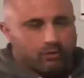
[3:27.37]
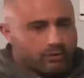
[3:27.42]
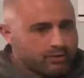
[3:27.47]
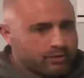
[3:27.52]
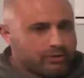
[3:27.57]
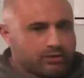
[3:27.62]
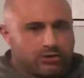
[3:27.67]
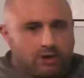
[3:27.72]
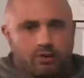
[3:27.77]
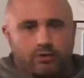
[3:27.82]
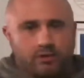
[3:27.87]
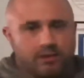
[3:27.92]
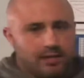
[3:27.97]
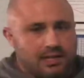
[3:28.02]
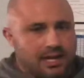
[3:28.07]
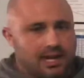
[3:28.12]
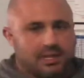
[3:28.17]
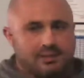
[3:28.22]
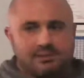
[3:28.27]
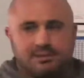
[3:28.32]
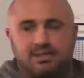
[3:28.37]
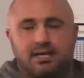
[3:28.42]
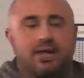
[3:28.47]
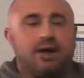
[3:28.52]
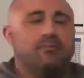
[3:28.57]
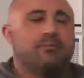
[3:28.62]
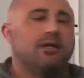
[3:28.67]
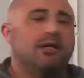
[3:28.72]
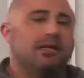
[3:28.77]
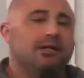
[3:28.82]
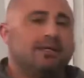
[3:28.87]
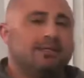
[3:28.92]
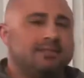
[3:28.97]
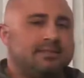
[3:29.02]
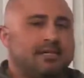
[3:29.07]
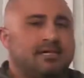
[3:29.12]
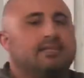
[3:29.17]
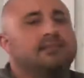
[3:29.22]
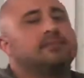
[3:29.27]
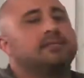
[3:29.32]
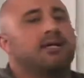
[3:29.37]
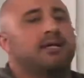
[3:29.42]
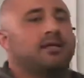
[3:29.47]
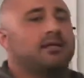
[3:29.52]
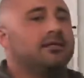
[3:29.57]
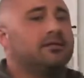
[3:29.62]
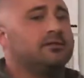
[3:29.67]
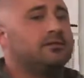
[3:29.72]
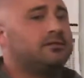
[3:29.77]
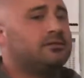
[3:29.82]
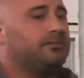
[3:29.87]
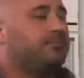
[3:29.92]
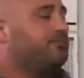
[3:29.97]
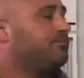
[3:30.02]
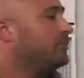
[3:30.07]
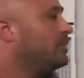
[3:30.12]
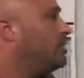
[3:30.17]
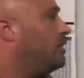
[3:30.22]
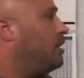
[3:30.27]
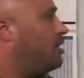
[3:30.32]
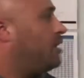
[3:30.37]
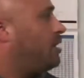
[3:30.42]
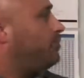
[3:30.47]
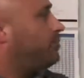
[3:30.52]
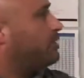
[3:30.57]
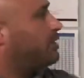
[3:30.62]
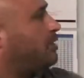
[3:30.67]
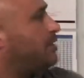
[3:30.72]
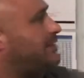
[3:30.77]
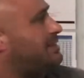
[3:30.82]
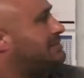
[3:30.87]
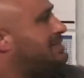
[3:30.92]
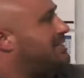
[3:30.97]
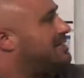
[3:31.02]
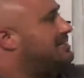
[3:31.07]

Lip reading: just going non-stop 10 seconds. Because that's